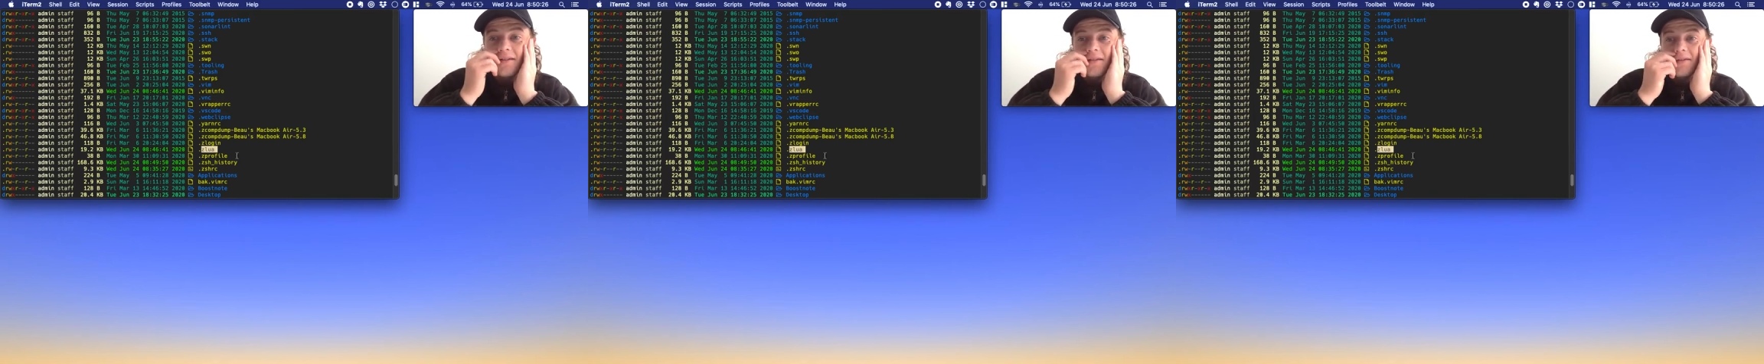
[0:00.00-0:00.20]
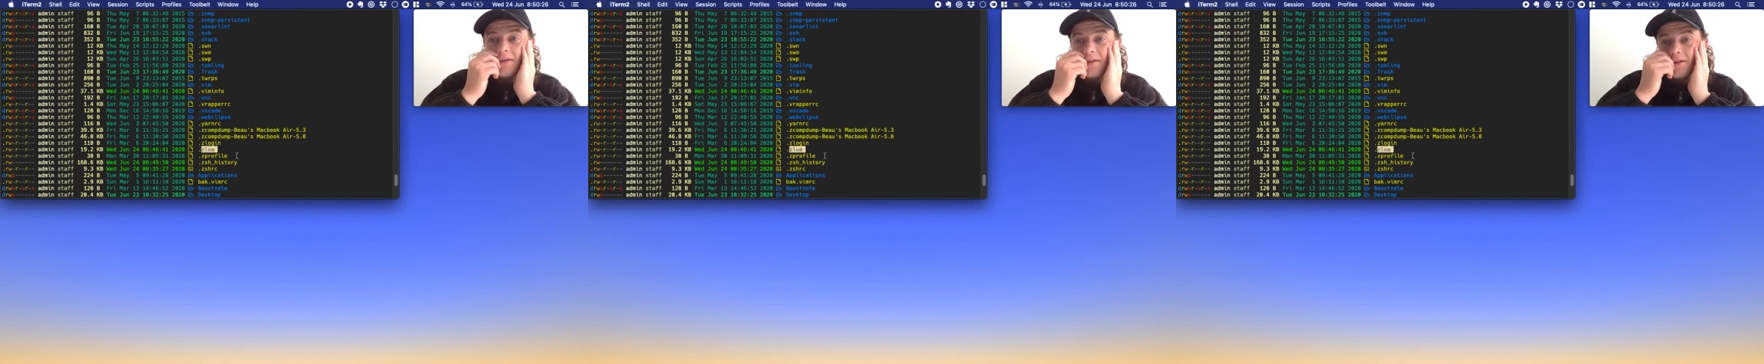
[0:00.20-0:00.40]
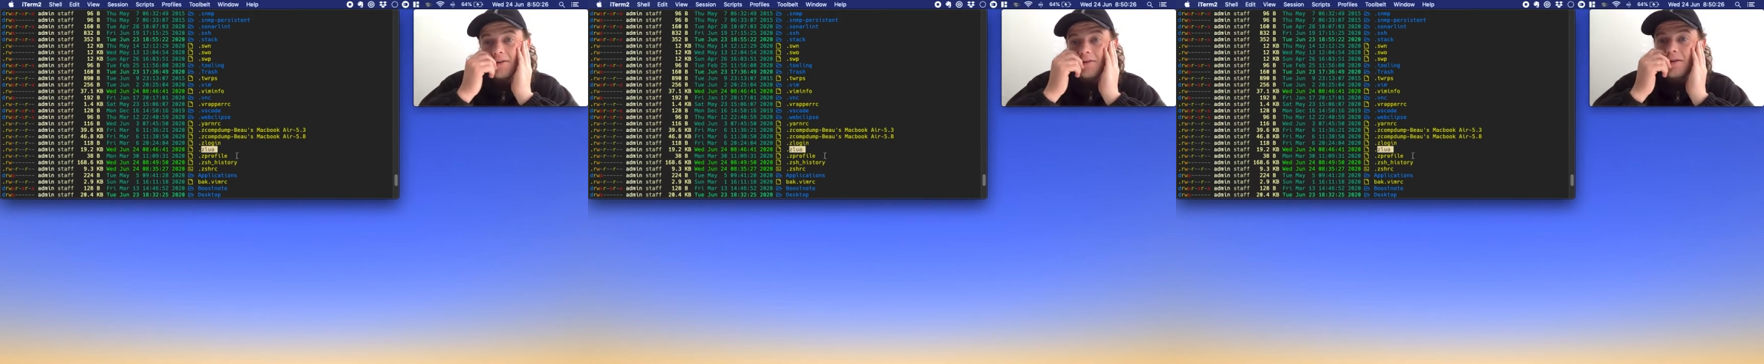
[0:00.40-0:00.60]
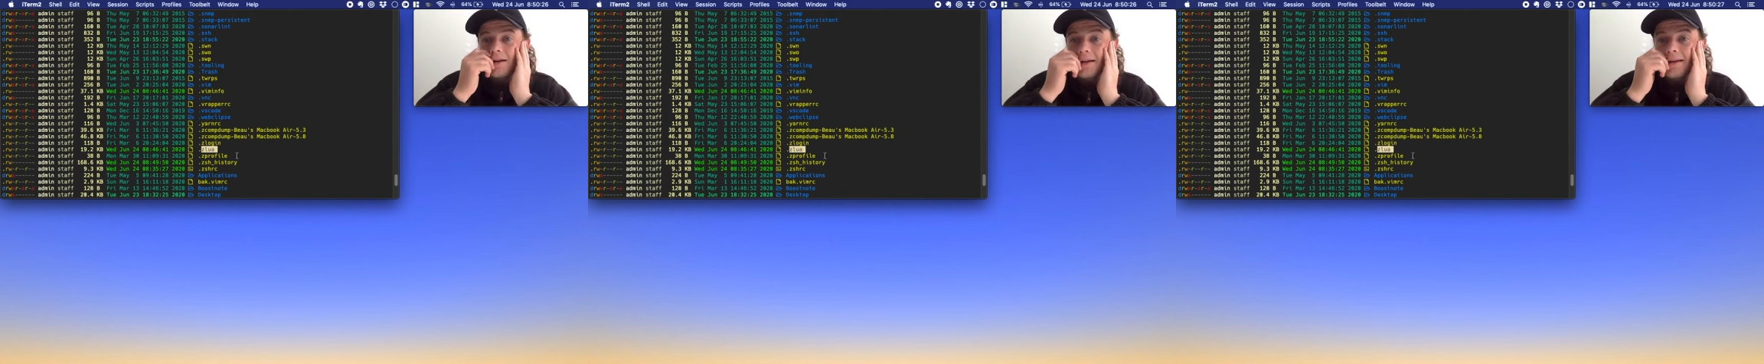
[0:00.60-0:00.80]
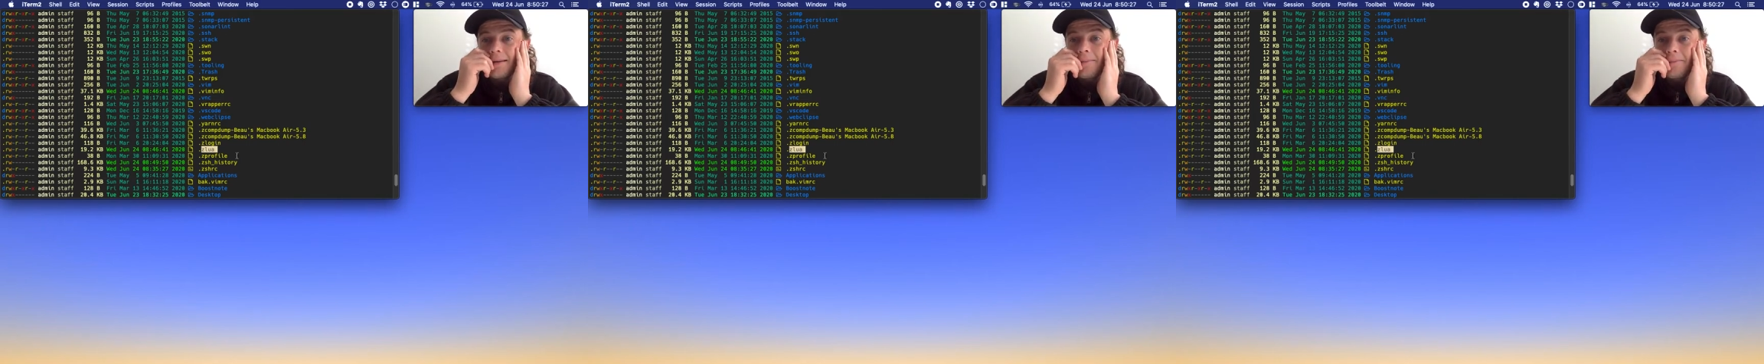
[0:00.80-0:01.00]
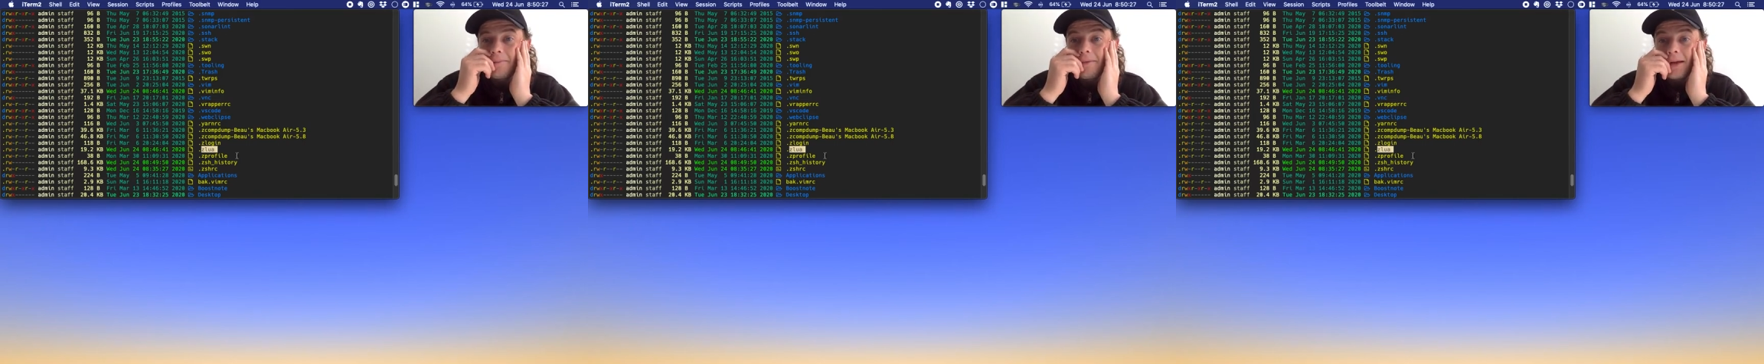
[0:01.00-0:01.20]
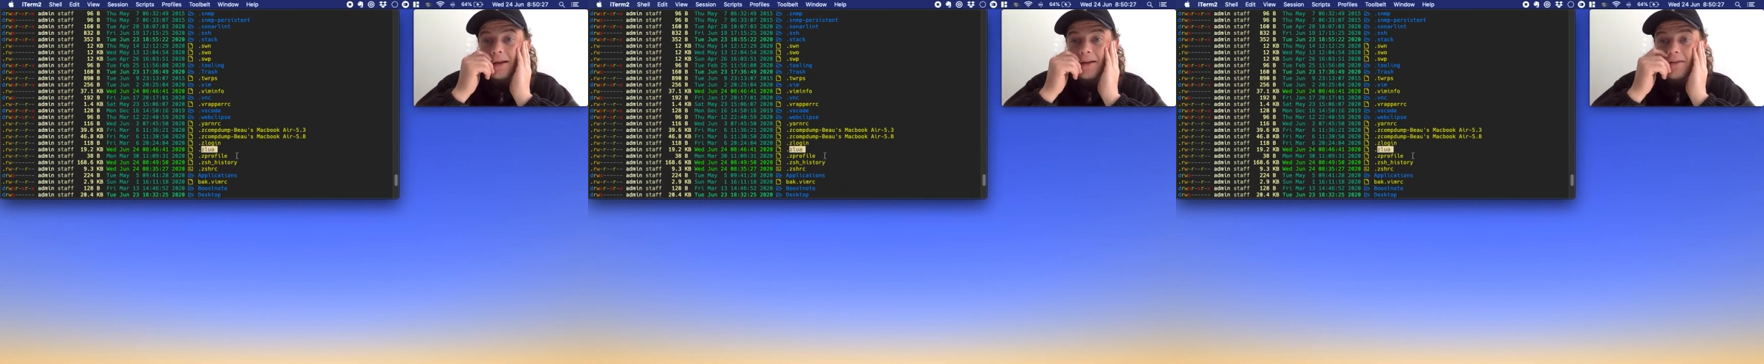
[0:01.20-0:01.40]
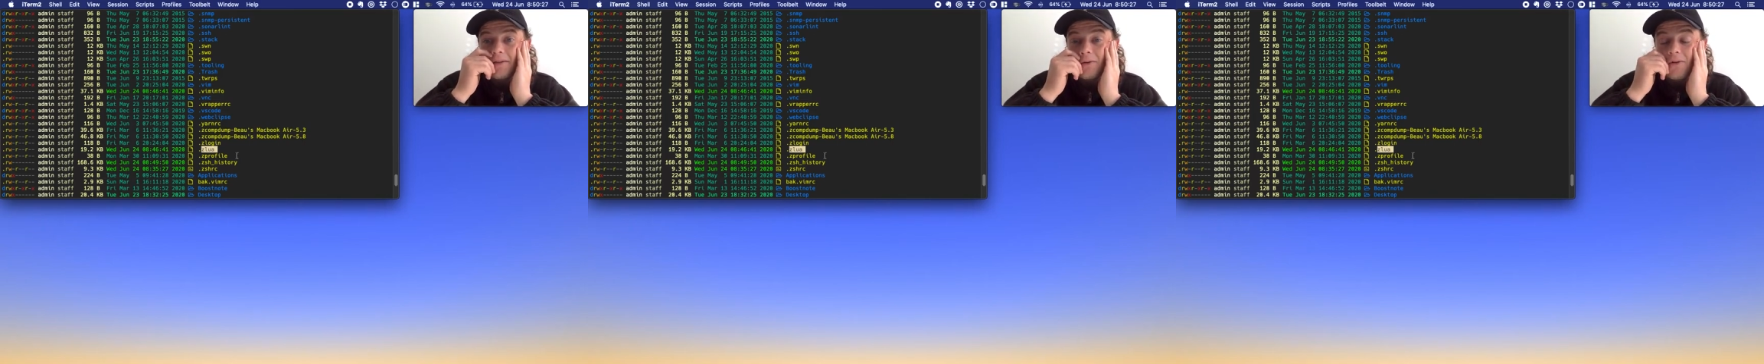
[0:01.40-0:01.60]
So and
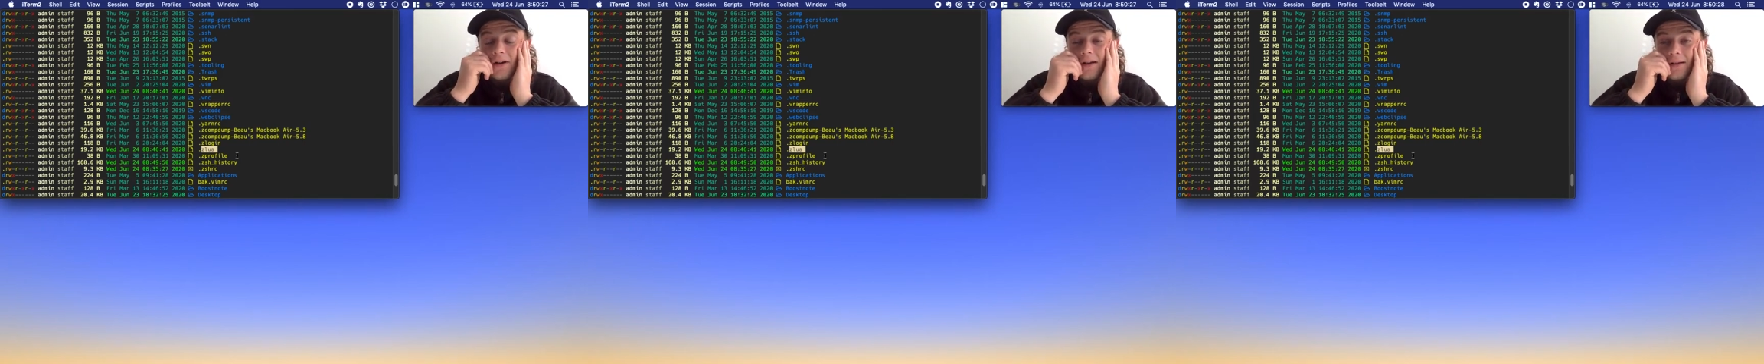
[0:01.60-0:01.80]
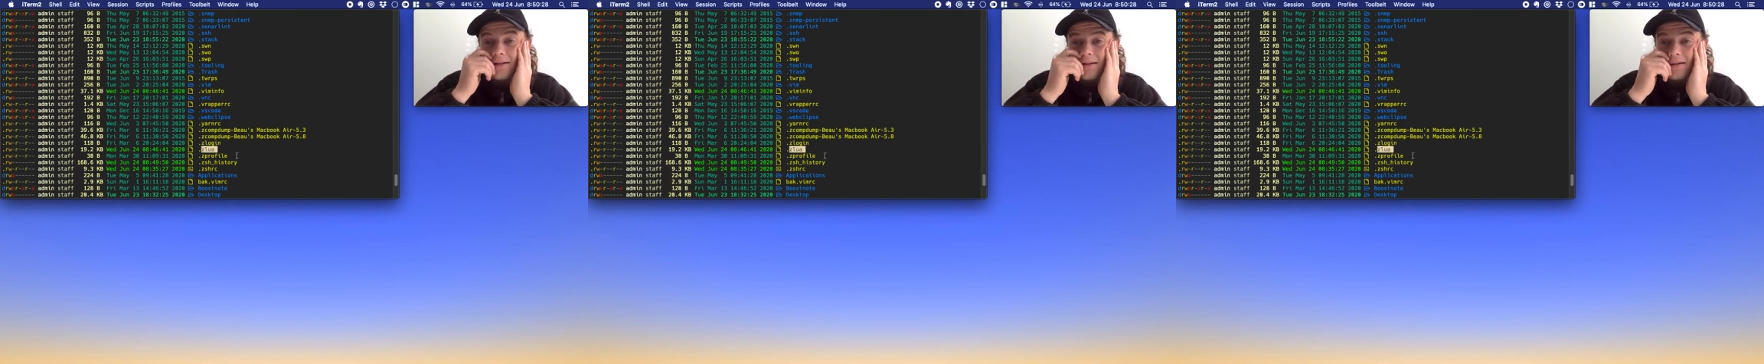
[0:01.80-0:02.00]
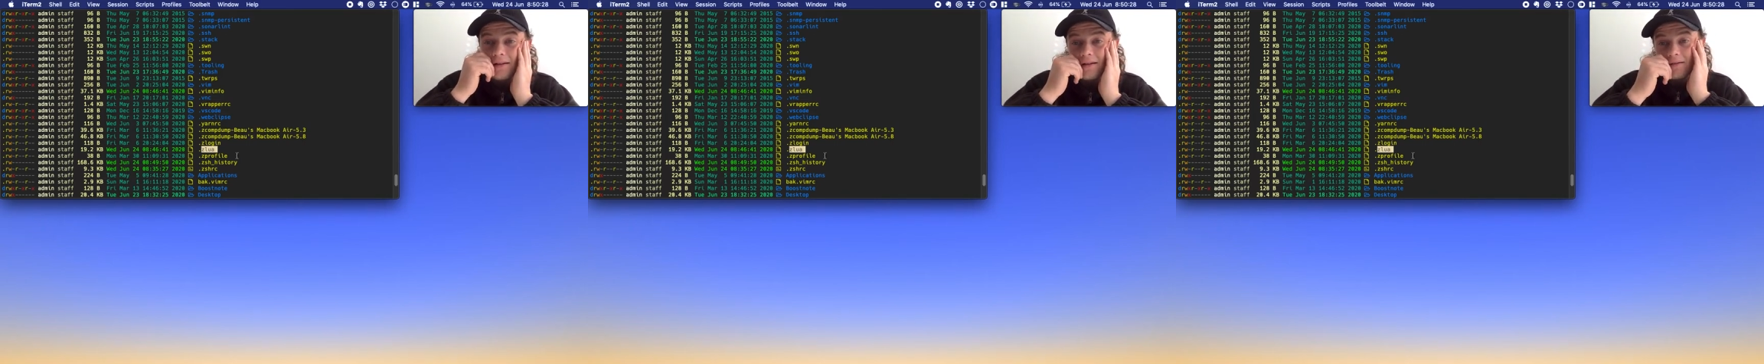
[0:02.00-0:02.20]
it's quite a